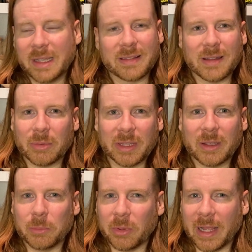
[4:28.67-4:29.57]
really
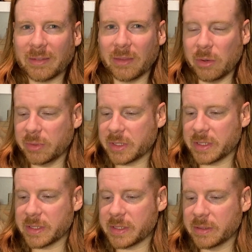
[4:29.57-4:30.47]
complex though, which
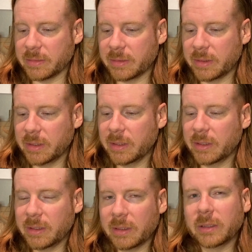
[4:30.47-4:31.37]
is
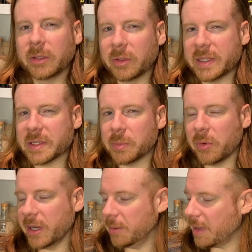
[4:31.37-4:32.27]
a little
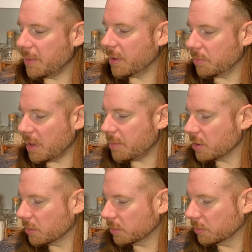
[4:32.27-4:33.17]
disappointing. Maybe
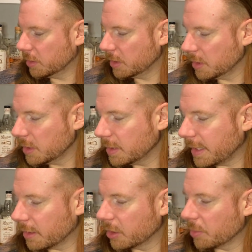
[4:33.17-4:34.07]
it'll get
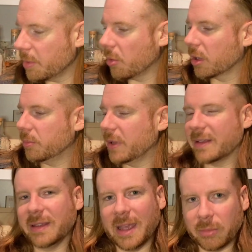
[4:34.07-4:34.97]
a little bit more complex.
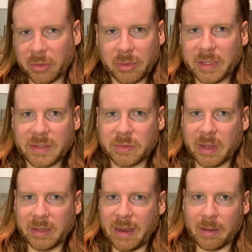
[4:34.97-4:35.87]
Again, we're doing this
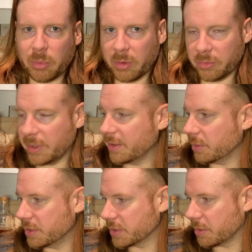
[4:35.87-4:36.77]
like neck pours, right? So I
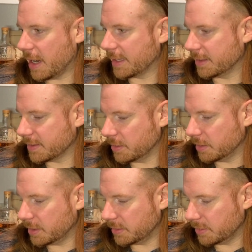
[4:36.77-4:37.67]
just cracked this,
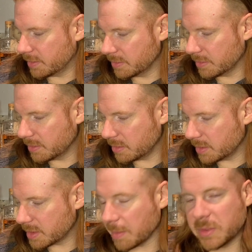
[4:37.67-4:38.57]
and
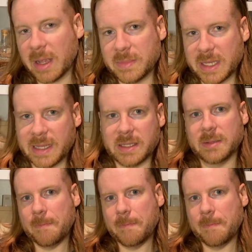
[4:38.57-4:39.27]
sometimes as